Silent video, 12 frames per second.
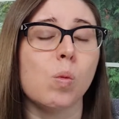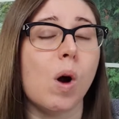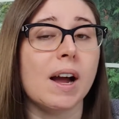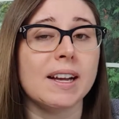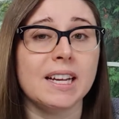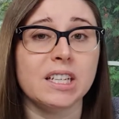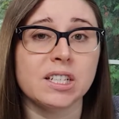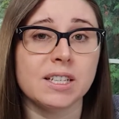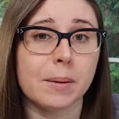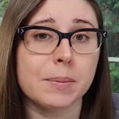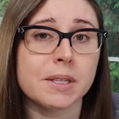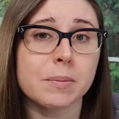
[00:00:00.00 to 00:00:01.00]
why each
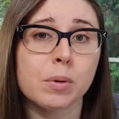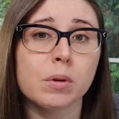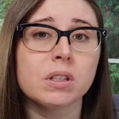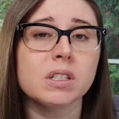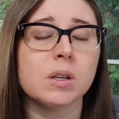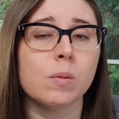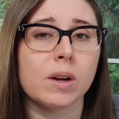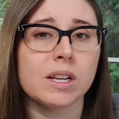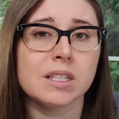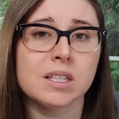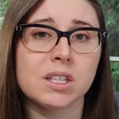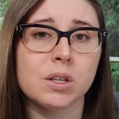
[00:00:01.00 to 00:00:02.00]
step is important and what
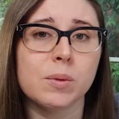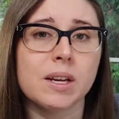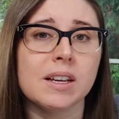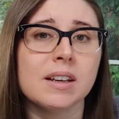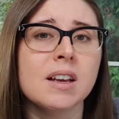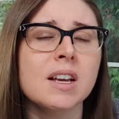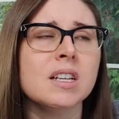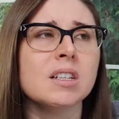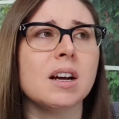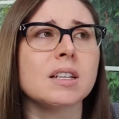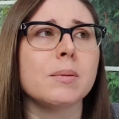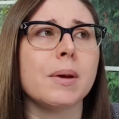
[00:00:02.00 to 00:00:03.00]
it's doing.
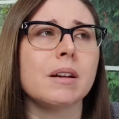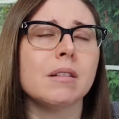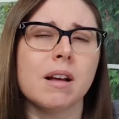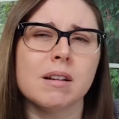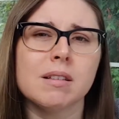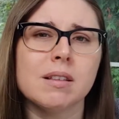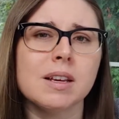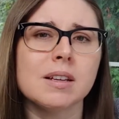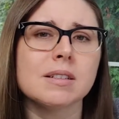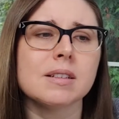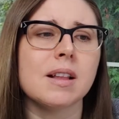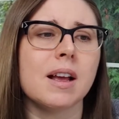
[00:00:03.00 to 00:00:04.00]
Talks about a lot of
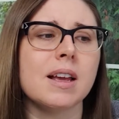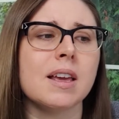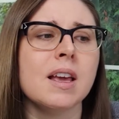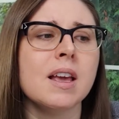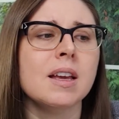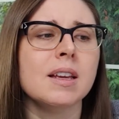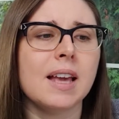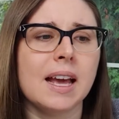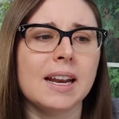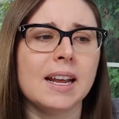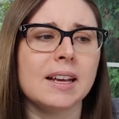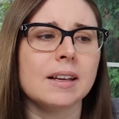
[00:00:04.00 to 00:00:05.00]
things like
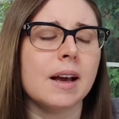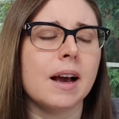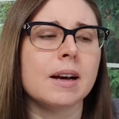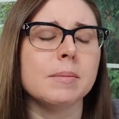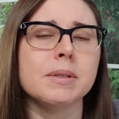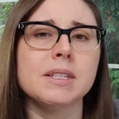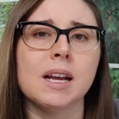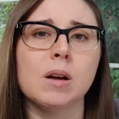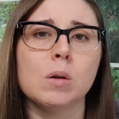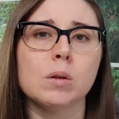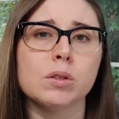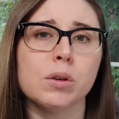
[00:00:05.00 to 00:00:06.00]
getting um,
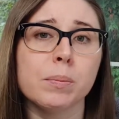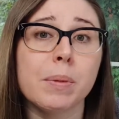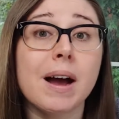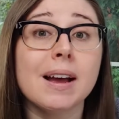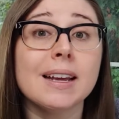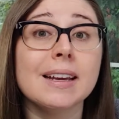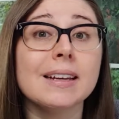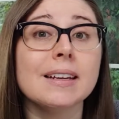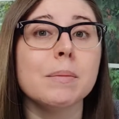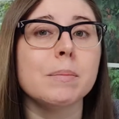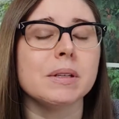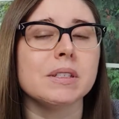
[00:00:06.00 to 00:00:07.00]
stakeholder
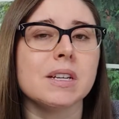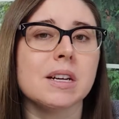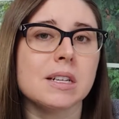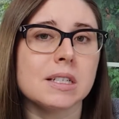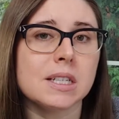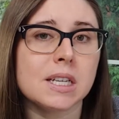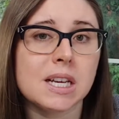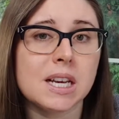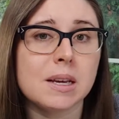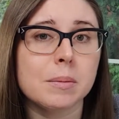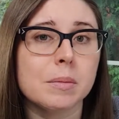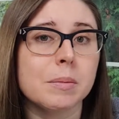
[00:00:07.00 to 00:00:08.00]
buy-in, building a
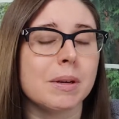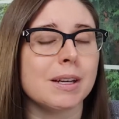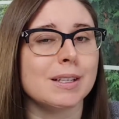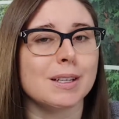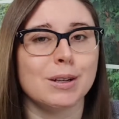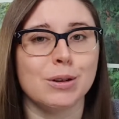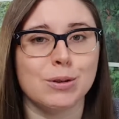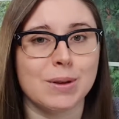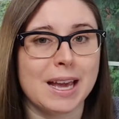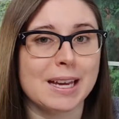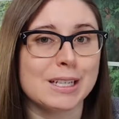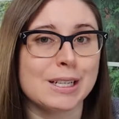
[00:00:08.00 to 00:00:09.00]
team because, you know, you
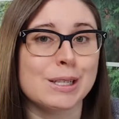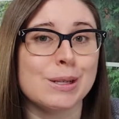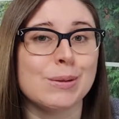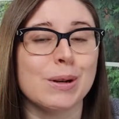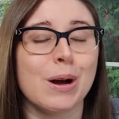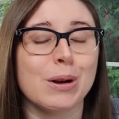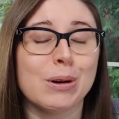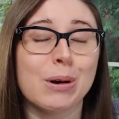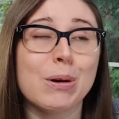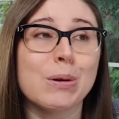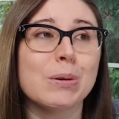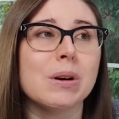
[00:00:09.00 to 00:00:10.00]
can't just do it on your
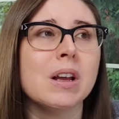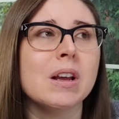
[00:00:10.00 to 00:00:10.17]
own.